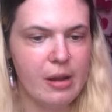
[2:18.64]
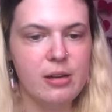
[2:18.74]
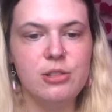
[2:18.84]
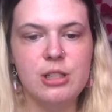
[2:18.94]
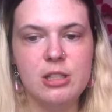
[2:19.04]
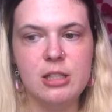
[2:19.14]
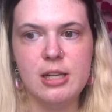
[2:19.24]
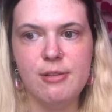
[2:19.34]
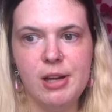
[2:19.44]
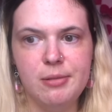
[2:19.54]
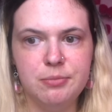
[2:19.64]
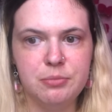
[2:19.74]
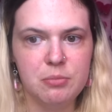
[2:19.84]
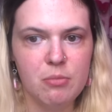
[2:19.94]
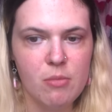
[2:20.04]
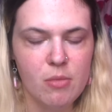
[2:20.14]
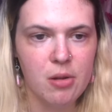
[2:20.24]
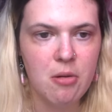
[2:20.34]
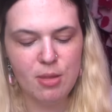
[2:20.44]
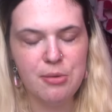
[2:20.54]
CCTV.
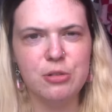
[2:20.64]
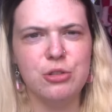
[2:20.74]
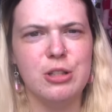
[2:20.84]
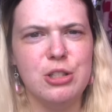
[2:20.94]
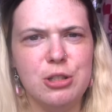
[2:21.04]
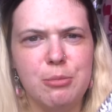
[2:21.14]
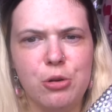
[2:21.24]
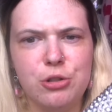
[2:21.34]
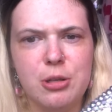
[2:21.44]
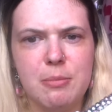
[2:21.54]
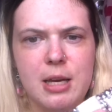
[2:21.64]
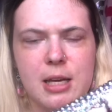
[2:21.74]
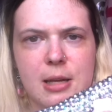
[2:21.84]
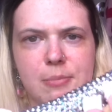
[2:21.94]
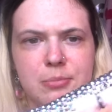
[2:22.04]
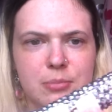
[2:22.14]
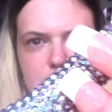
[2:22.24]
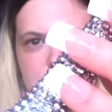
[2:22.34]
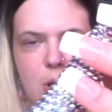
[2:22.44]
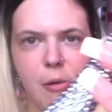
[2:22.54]
So this is the brush I'm making,
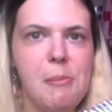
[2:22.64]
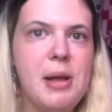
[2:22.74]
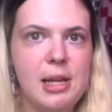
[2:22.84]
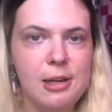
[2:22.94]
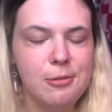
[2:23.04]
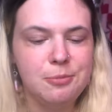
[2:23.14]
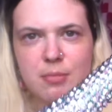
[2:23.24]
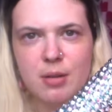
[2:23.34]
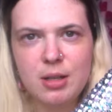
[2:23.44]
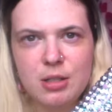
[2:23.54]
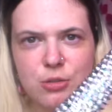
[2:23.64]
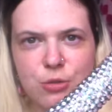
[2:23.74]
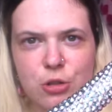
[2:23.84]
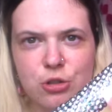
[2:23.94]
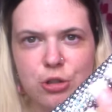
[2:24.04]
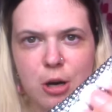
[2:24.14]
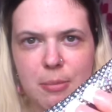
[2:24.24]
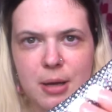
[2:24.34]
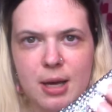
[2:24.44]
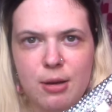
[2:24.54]
well, made. It's for the
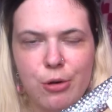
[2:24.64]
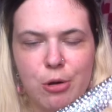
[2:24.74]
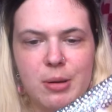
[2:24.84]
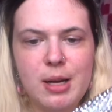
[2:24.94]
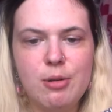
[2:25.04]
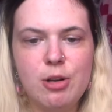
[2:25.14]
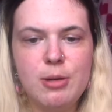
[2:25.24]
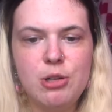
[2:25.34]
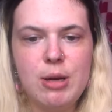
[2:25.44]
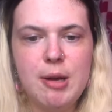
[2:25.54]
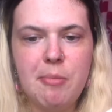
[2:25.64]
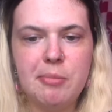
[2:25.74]
Sharpay roll play I'm going to be doing.